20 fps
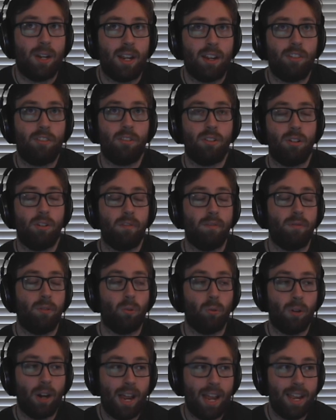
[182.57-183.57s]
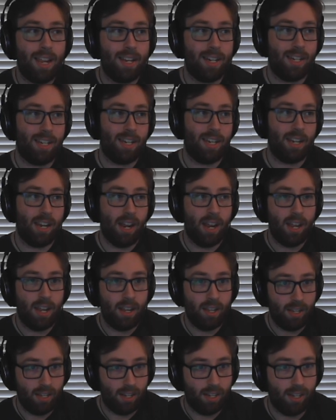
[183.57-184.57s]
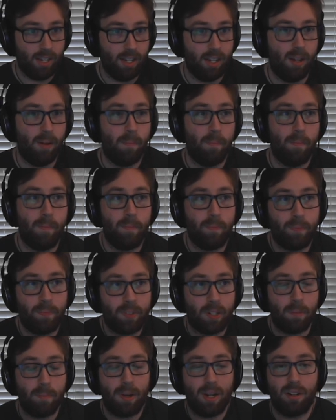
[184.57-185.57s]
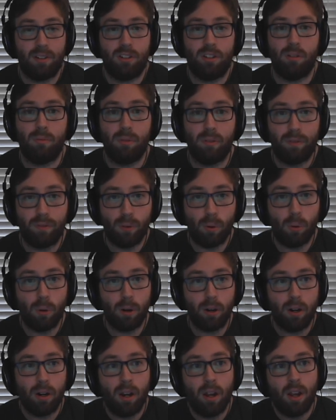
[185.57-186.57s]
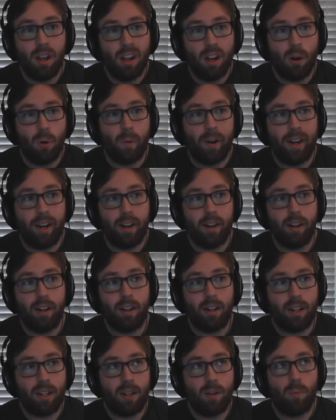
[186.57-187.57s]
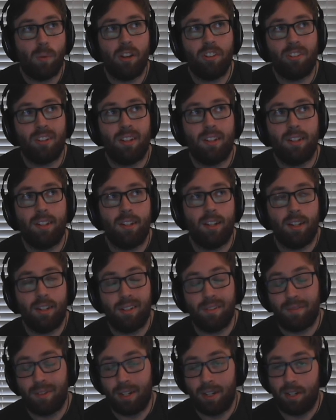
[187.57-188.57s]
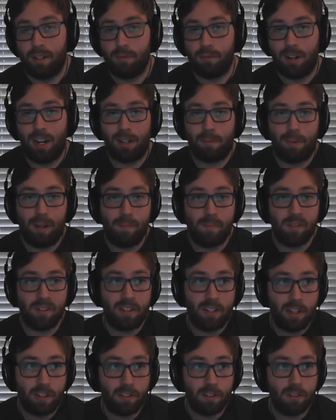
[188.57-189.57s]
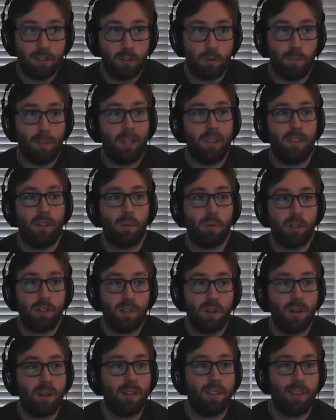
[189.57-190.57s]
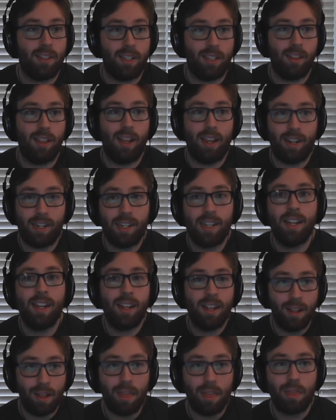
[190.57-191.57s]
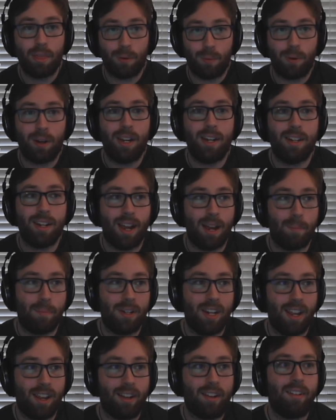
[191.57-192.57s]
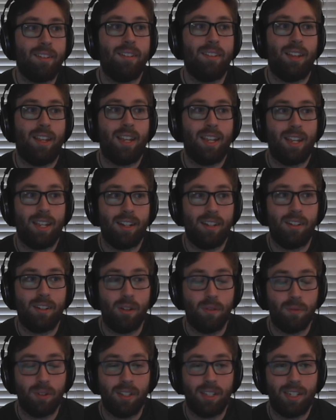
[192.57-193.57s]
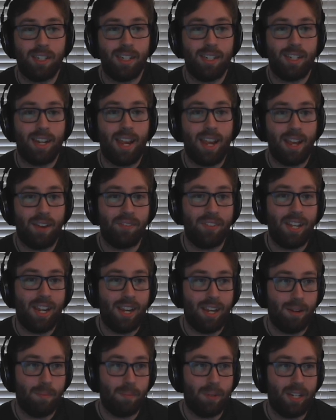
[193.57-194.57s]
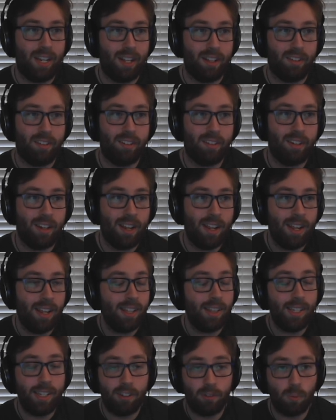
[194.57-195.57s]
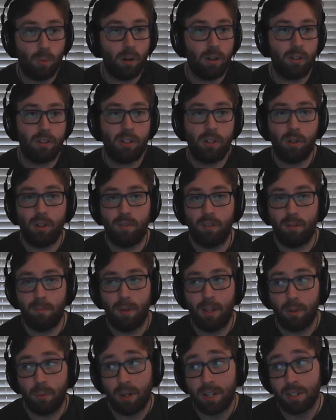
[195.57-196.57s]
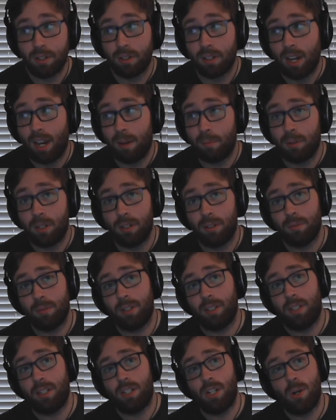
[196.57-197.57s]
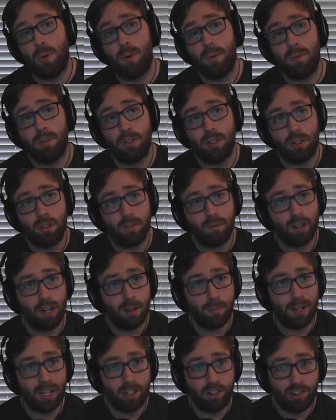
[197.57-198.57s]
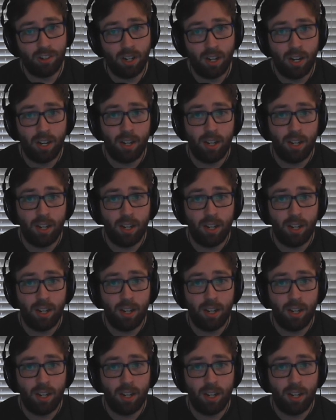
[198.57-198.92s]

nice new variety compared to before, where it wasn't a definitive rock, paper, scissors, but there were certainly like 3 top decks, and you really need to have game against at least 1 or 2 of them, otherwise your comp couldn't really do very much.